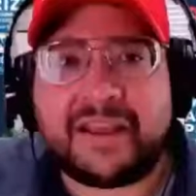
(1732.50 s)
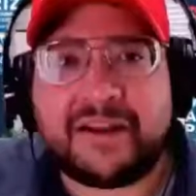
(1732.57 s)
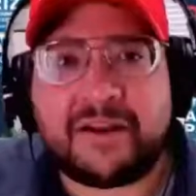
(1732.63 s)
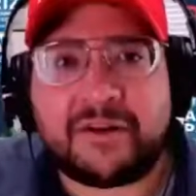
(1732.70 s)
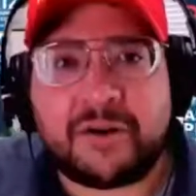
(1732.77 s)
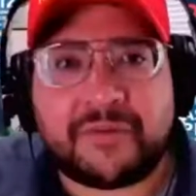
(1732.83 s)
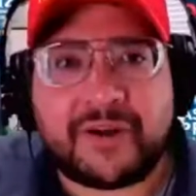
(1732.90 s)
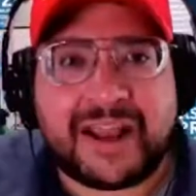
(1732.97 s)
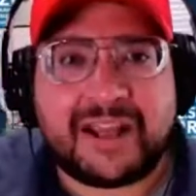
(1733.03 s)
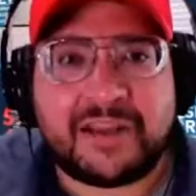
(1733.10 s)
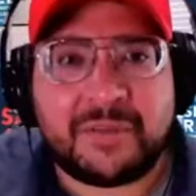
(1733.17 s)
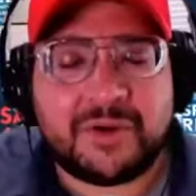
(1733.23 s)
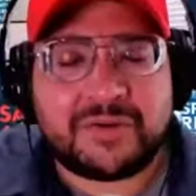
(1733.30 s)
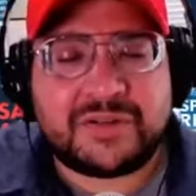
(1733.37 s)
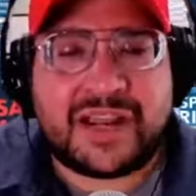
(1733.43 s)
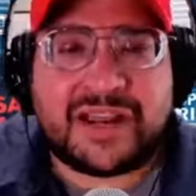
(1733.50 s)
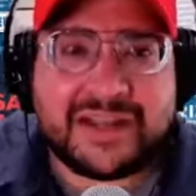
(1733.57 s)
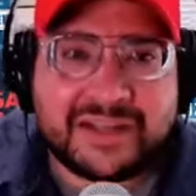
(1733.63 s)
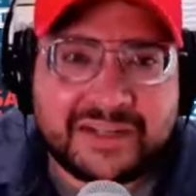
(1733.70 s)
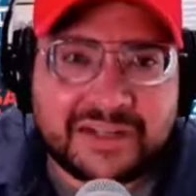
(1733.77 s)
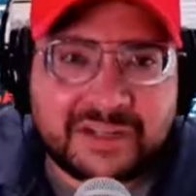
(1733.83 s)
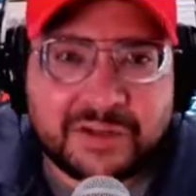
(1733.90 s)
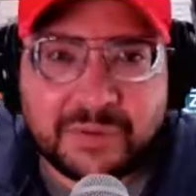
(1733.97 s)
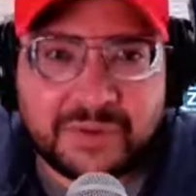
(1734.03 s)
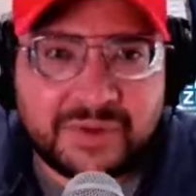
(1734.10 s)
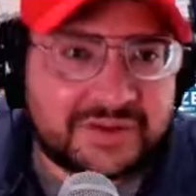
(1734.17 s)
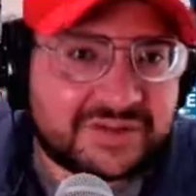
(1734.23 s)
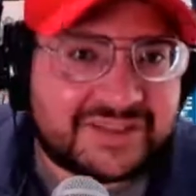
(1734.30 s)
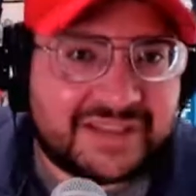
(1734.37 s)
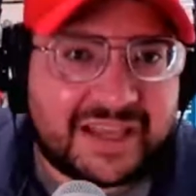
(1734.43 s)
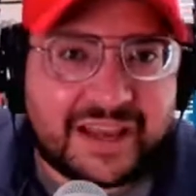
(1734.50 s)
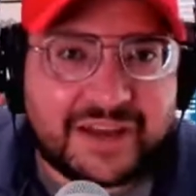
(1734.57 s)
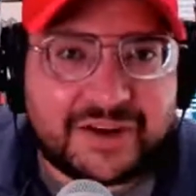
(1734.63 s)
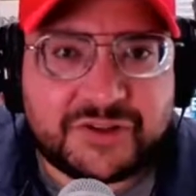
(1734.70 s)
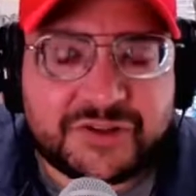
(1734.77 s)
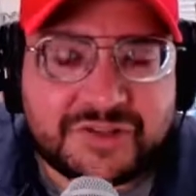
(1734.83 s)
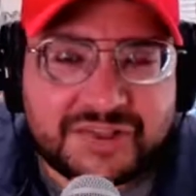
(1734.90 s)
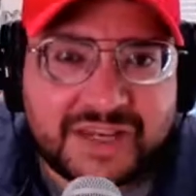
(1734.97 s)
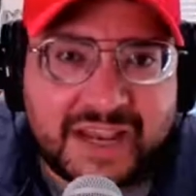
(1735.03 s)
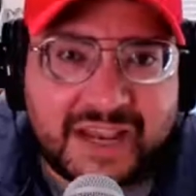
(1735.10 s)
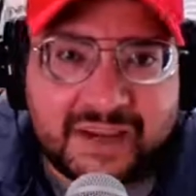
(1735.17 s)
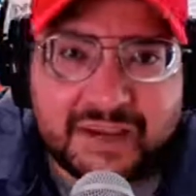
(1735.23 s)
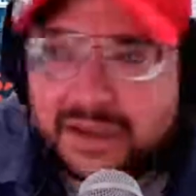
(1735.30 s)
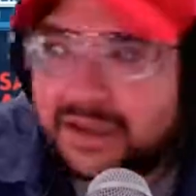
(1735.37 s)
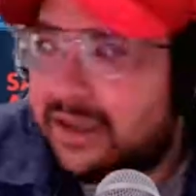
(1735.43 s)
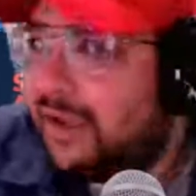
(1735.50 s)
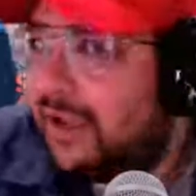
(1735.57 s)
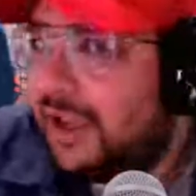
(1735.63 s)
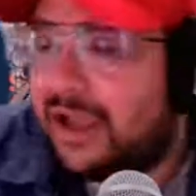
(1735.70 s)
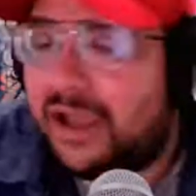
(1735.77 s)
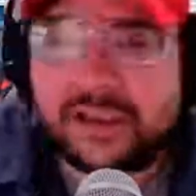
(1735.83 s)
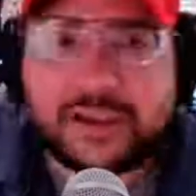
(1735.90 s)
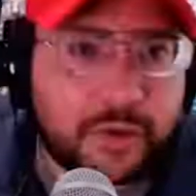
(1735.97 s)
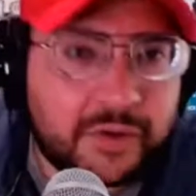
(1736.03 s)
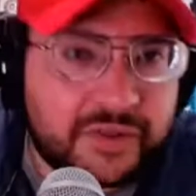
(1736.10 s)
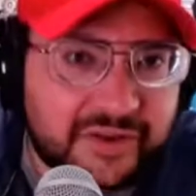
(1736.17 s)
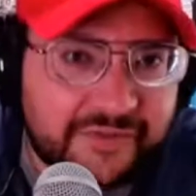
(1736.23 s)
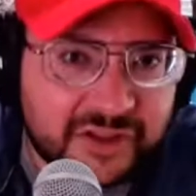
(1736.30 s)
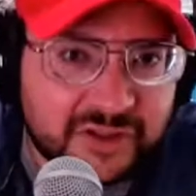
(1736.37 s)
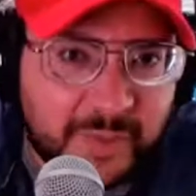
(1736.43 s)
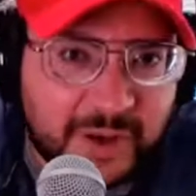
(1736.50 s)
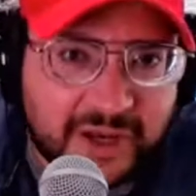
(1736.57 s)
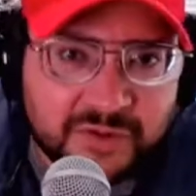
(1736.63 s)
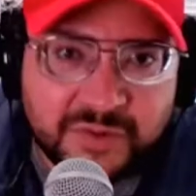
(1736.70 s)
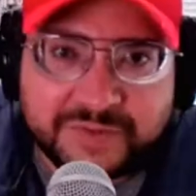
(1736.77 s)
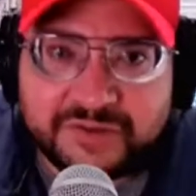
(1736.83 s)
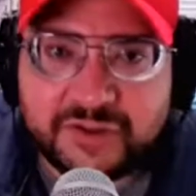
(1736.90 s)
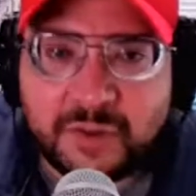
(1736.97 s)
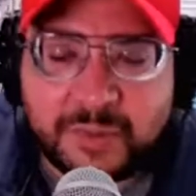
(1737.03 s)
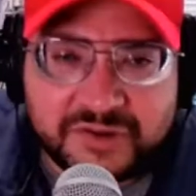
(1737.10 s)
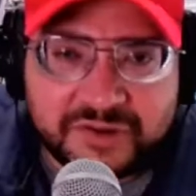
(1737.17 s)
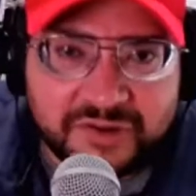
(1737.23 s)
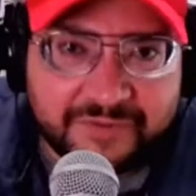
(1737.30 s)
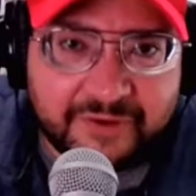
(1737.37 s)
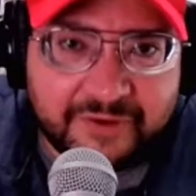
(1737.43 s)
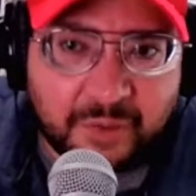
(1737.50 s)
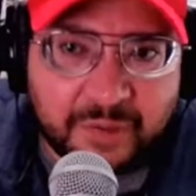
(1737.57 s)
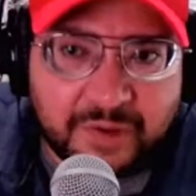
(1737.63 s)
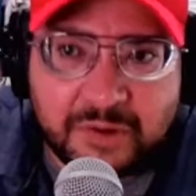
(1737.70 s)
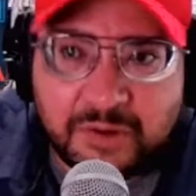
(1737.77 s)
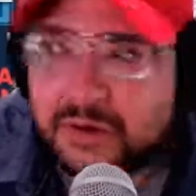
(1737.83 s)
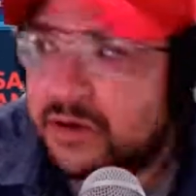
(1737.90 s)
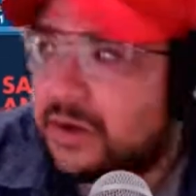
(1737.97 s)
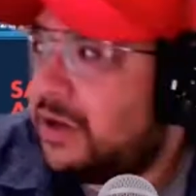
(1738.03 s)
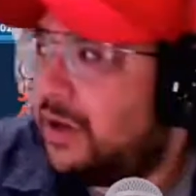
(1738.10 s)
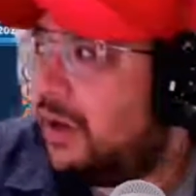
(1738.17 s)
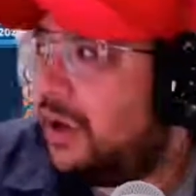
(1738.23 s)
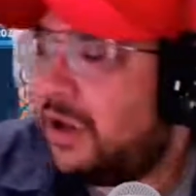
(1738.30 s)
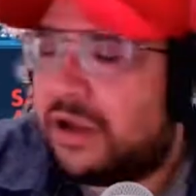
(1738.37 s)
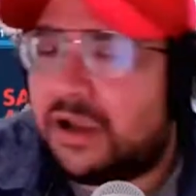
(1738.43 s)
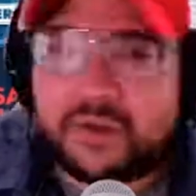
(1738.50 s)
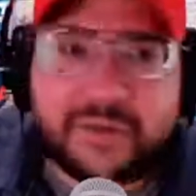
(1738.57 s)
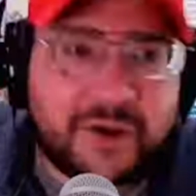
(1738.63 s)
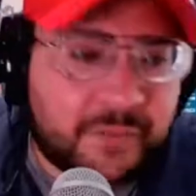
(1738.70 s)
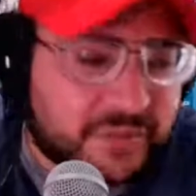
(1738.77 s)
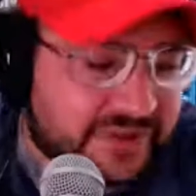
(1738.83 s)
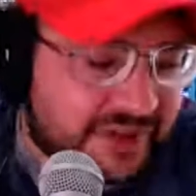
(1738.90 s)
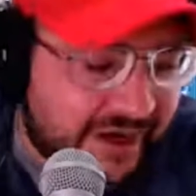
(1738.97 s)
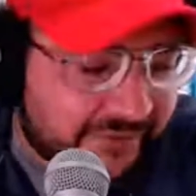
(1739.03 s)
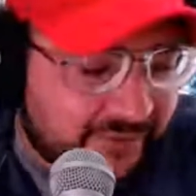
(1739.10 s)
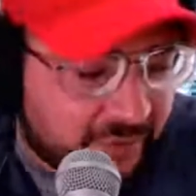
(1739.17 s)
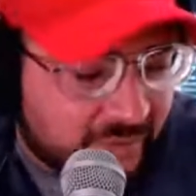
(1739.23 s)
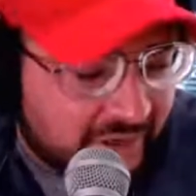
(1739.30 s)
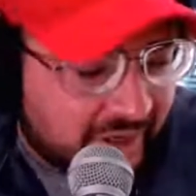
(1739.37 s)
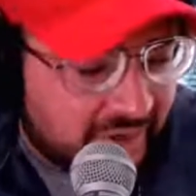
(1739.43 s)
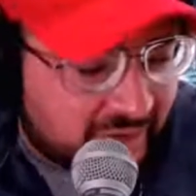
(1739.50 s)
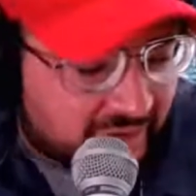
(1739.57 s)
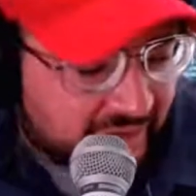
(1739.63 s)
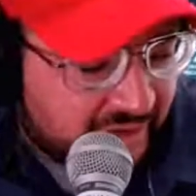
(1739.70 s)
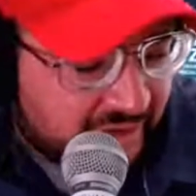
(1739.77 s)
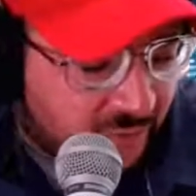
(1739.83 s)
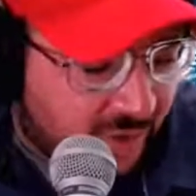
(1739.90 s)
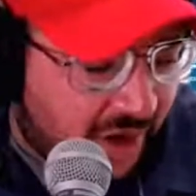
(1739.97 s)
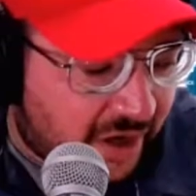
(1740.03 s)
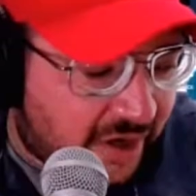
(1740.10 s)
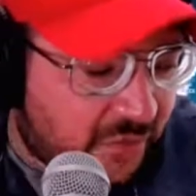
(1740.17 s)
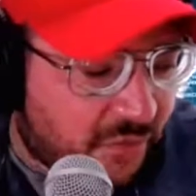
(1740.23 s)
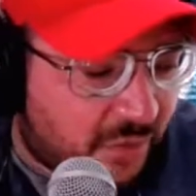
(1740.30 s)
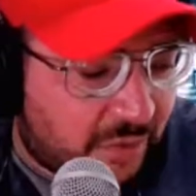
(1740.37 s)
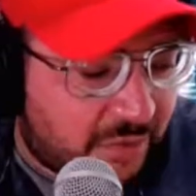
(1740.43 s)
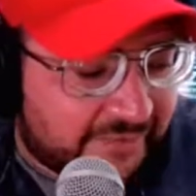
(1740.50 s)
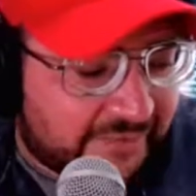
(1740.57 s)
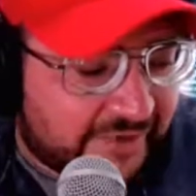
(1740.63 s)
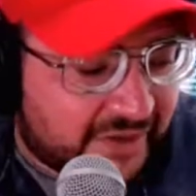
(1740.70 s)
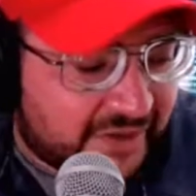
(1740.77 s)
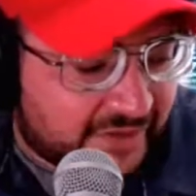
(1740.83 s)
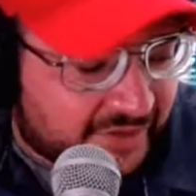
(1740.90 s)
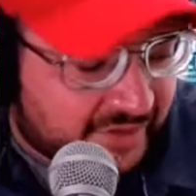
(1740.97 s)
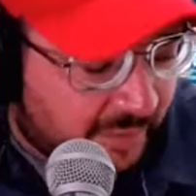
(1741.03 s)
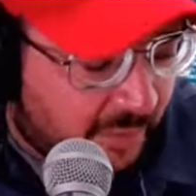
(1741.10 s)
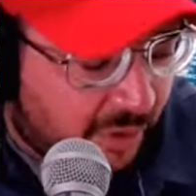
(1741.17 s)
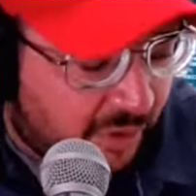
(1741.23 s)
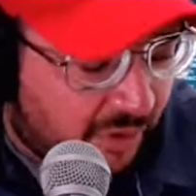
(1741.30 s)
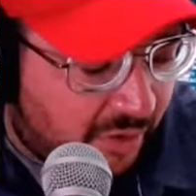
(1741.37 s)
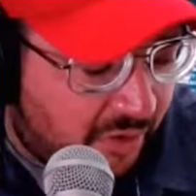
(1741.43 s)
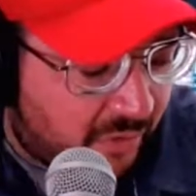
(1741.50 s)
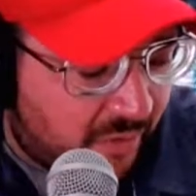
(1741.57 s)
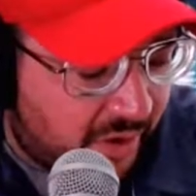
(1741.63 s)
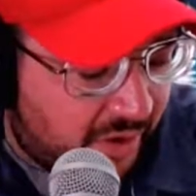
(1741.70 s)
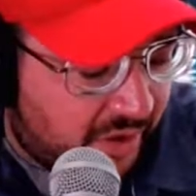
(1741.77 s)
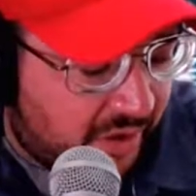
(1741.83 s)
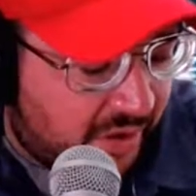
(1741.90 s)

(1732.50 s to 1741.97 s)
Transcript: on over alamo.edu/SAC. Go to the events page. We have so much stuff going on. We hope to see everyone out at the rock and roll event tomorrow.